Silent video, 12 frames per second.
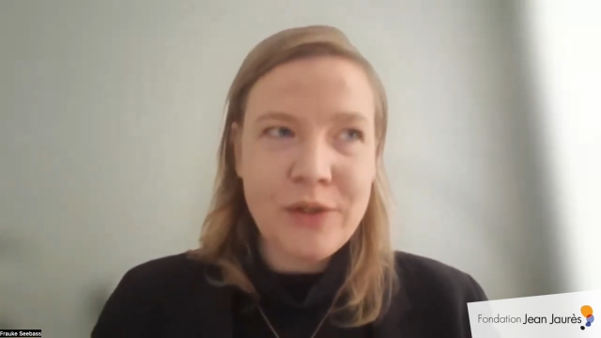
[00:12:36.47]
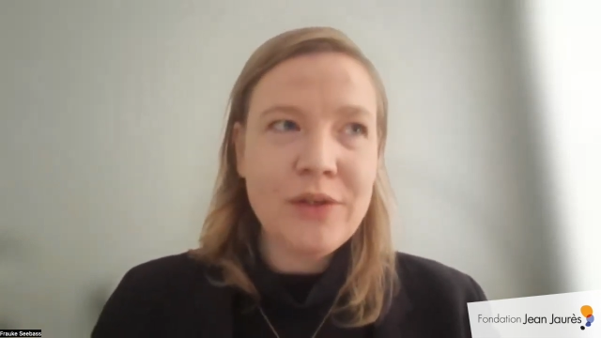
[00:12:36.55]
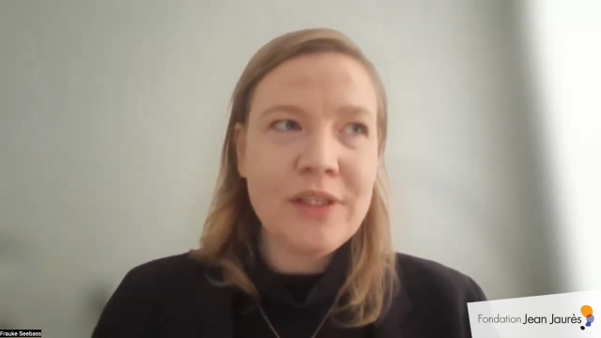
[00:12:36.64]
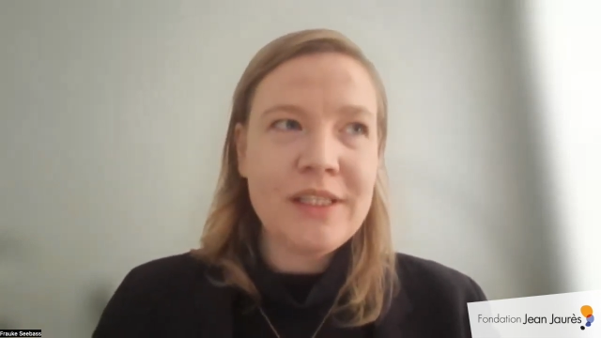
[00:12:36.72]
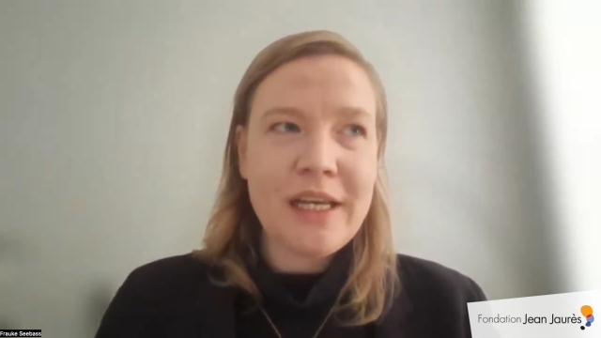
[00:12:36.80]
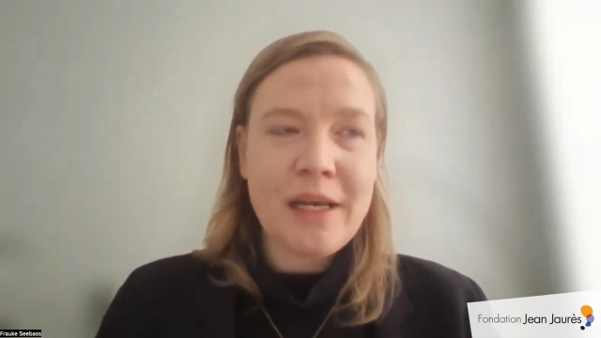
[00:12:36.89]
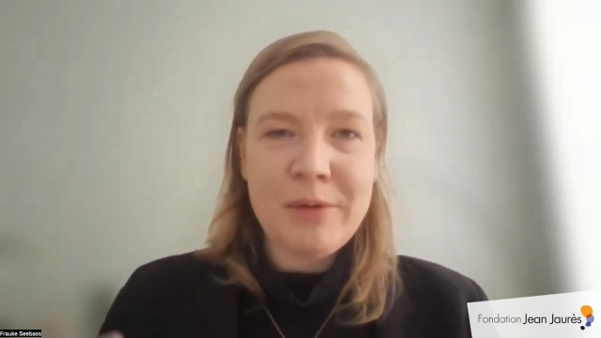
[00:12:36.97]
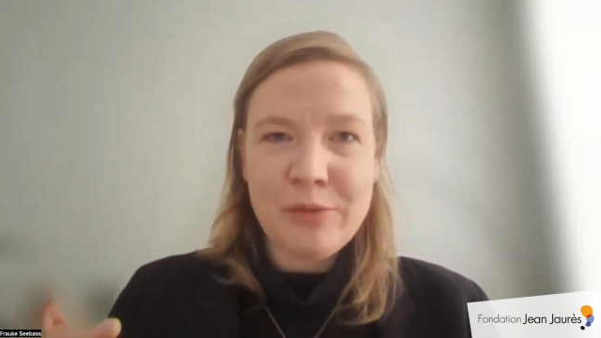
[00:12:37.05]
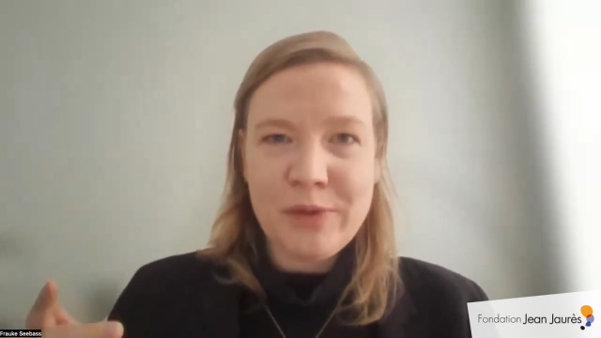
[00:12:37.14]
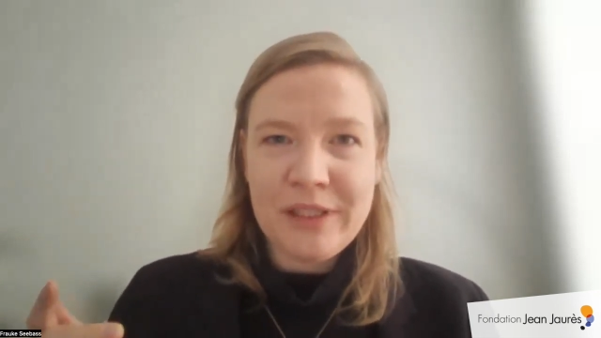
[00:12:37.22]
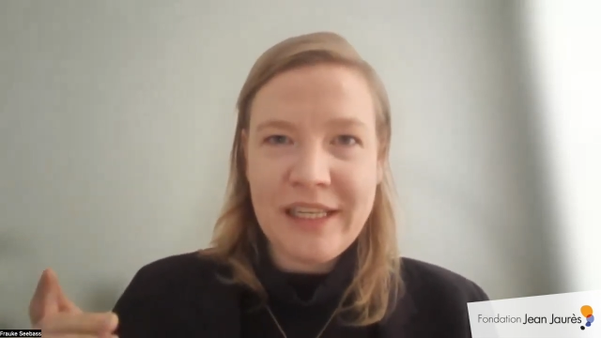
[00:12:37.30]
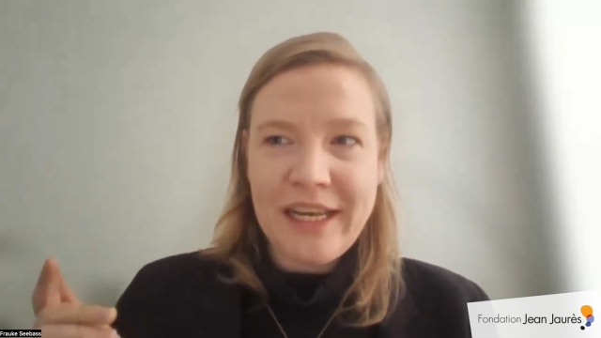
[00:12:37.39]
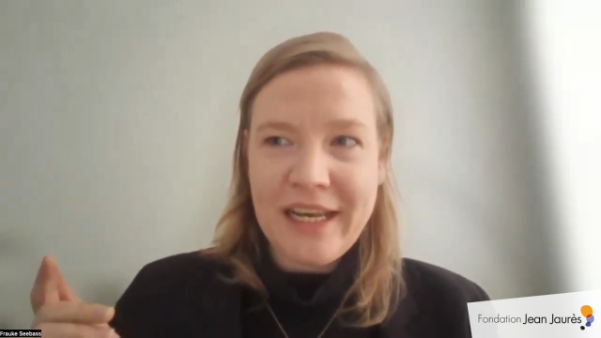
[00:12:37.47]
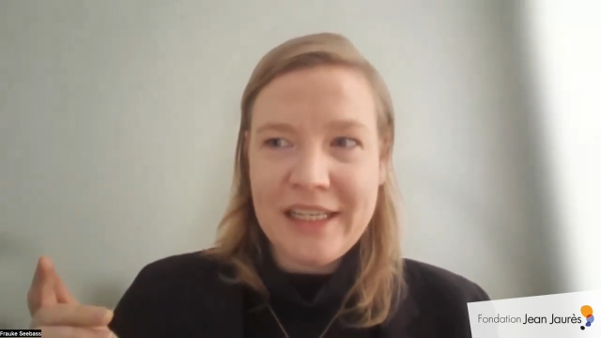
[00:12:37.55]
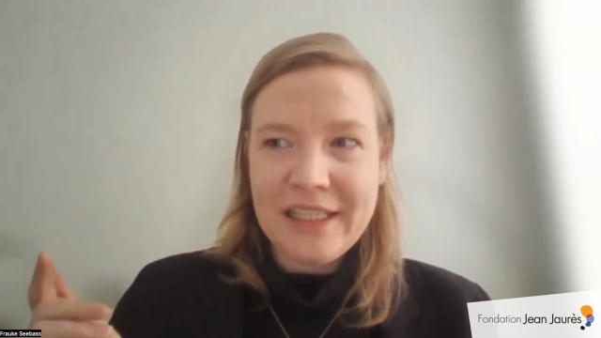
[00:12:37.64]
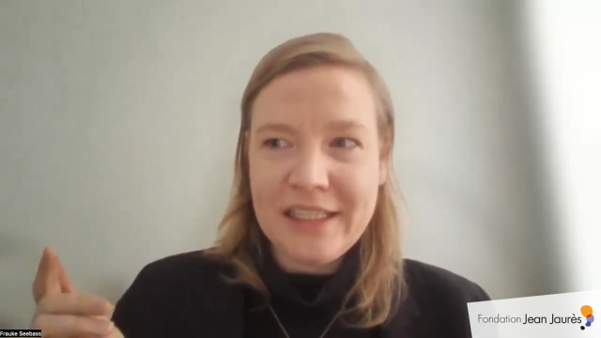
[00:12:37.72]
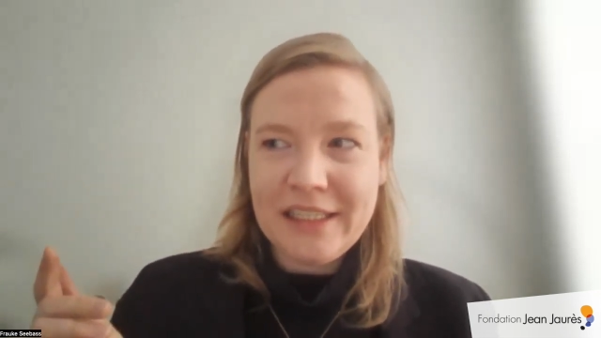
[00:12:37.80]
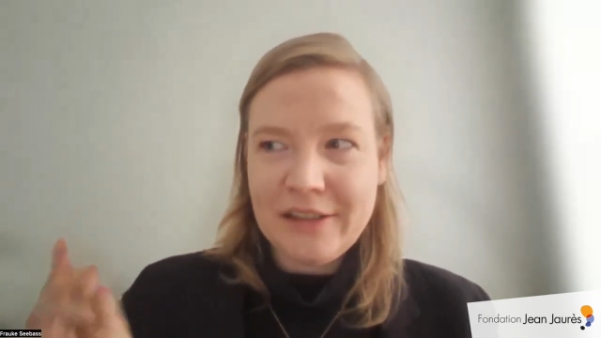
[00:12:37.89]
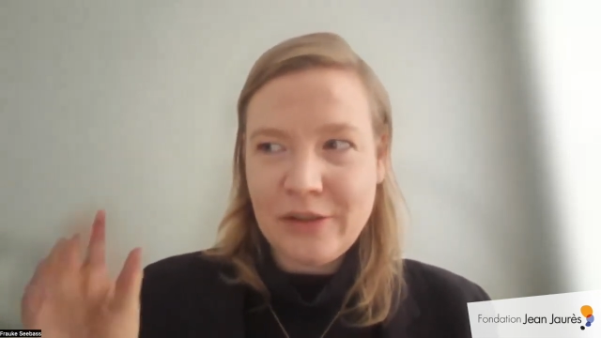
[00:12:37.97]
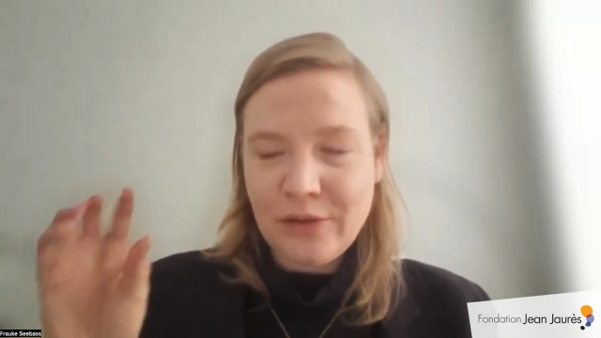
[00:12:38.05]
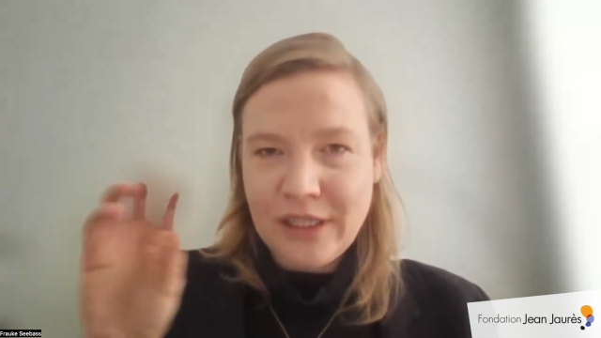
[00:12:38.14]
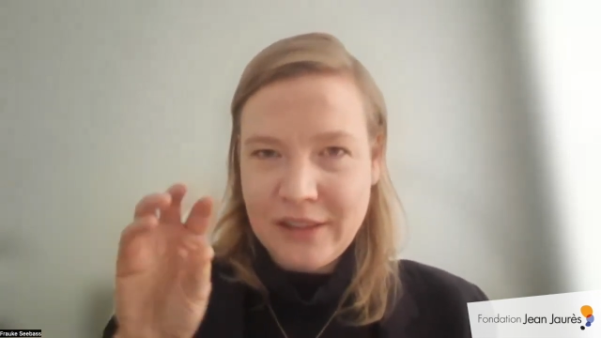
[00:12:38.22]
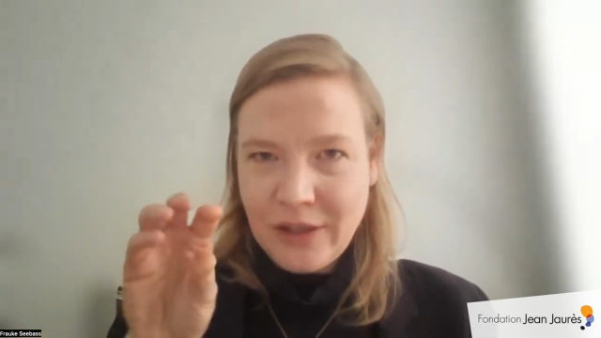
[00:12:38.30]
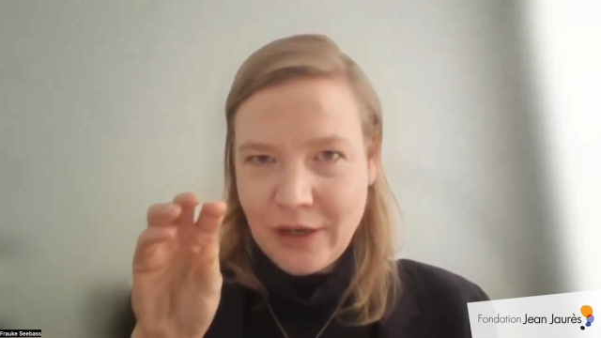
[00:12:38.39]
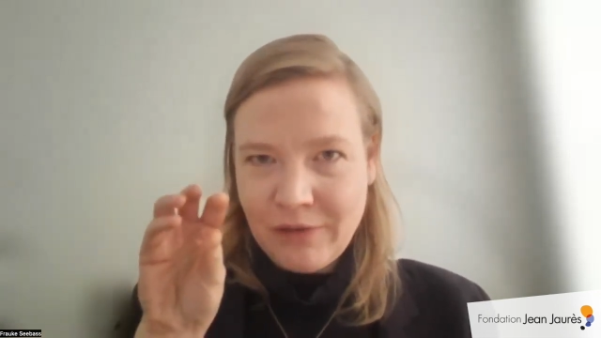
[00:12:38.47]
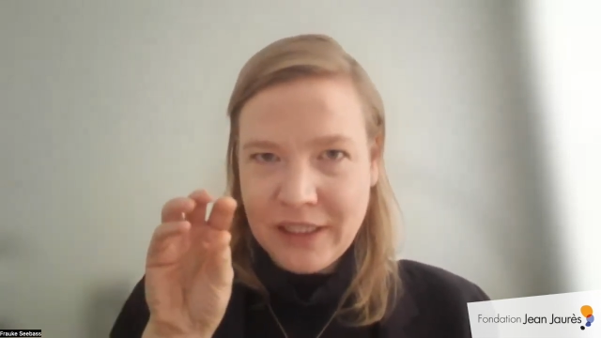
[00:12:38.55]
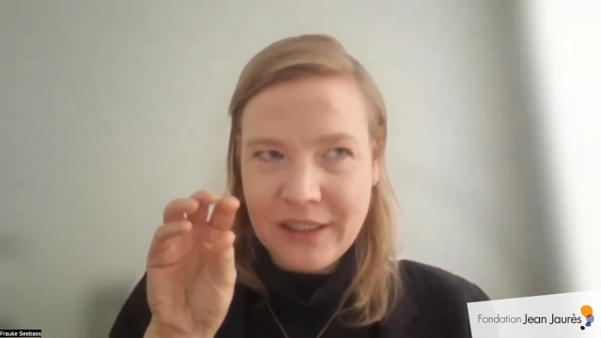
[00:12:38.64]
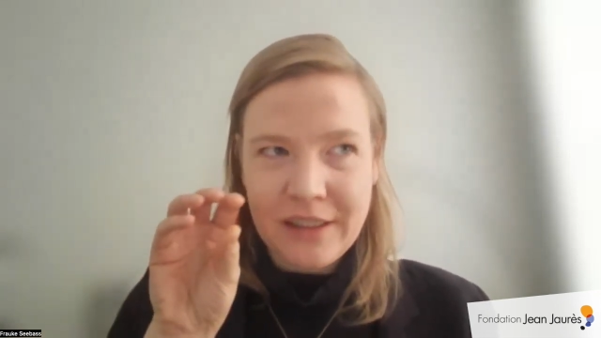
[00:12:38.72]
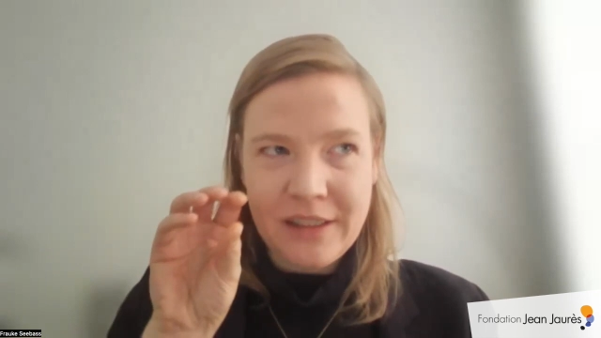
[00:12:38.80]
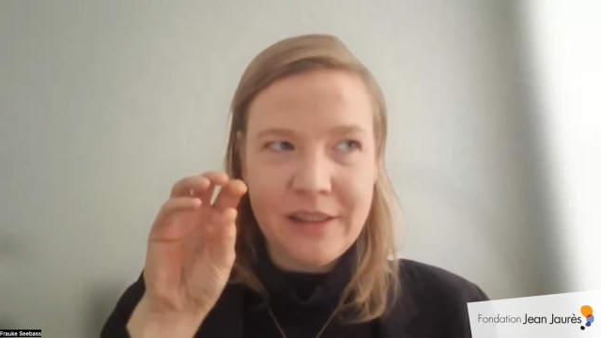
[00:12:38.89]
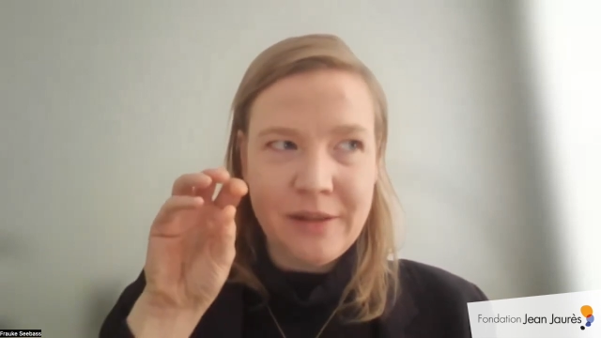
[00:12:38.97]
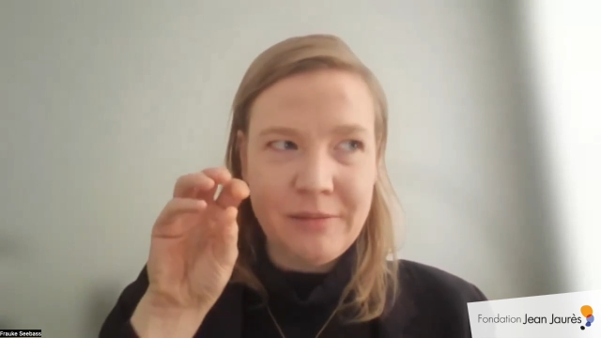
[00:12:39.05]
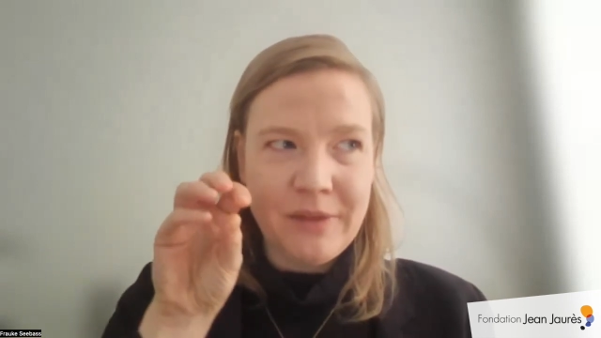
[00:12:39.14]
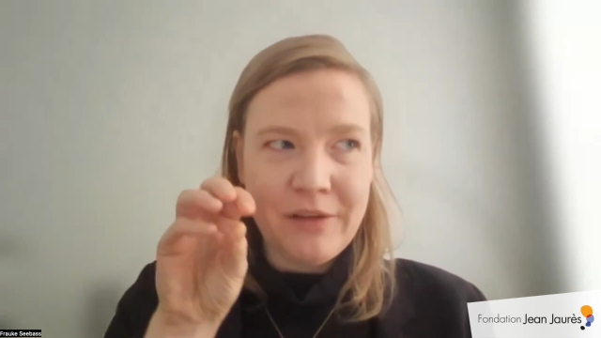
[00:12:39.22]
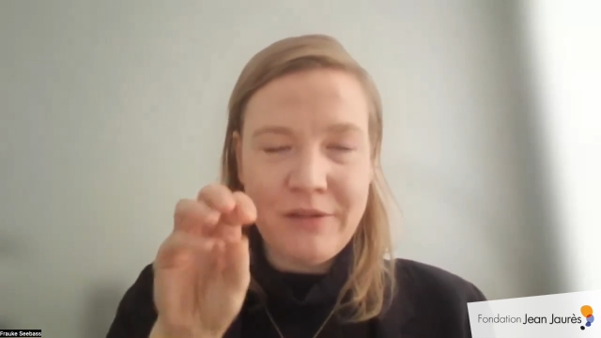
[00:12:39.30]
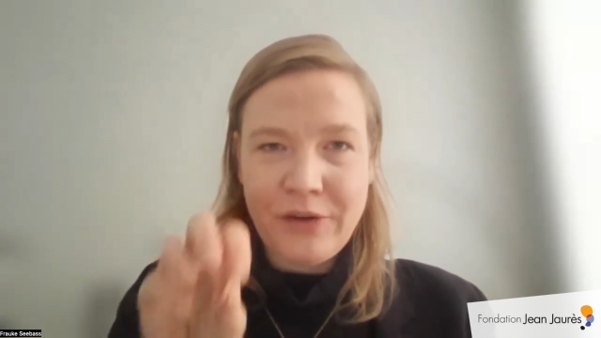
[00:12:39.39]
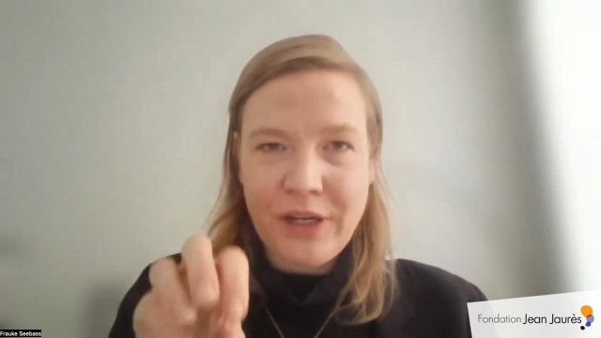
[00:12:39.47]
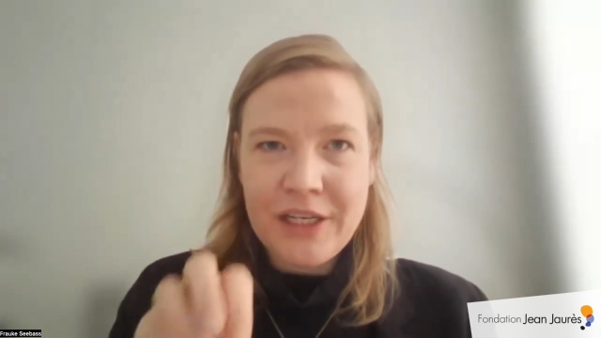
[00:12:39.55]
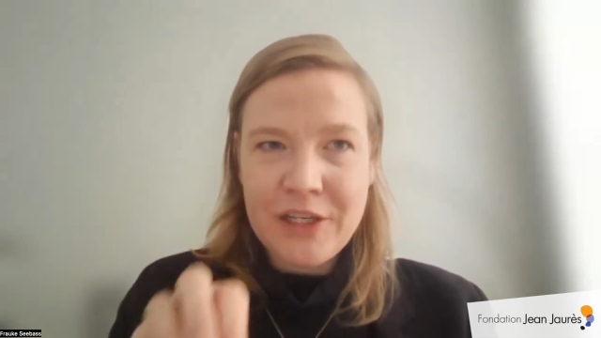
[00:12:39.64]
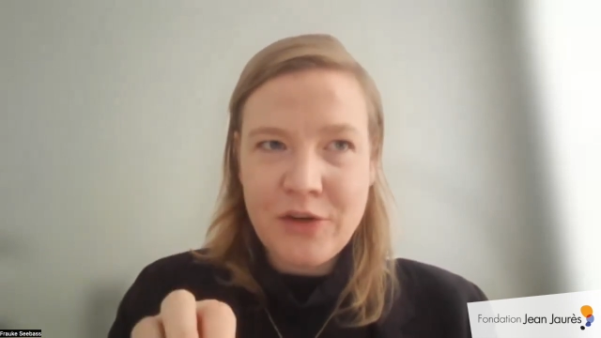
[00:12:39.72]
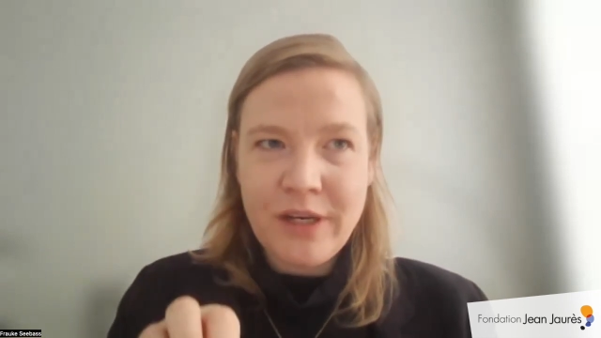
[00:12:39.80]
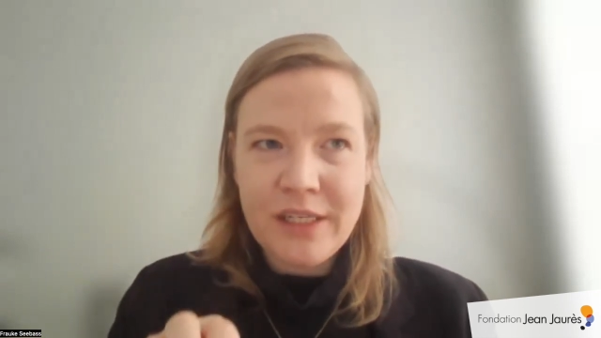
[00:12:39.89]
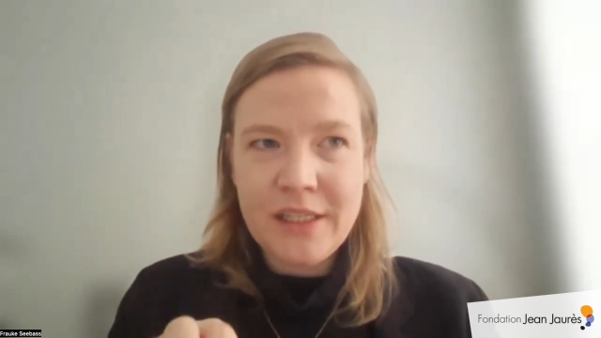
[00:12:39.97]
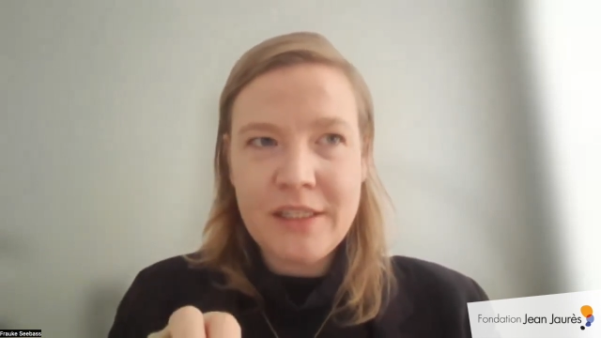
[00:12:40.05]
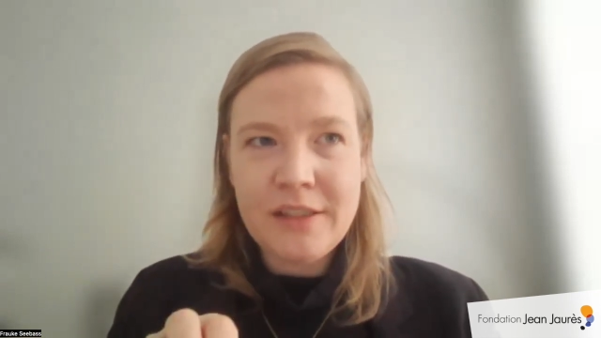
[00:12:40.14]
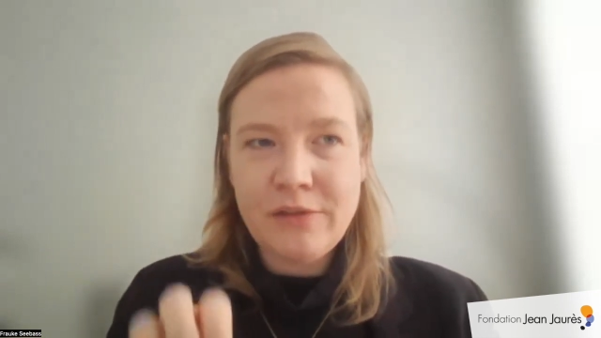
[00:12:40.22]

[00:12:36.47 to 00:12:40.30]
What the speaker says: you could say, but what they added is so that you have like a very integrated,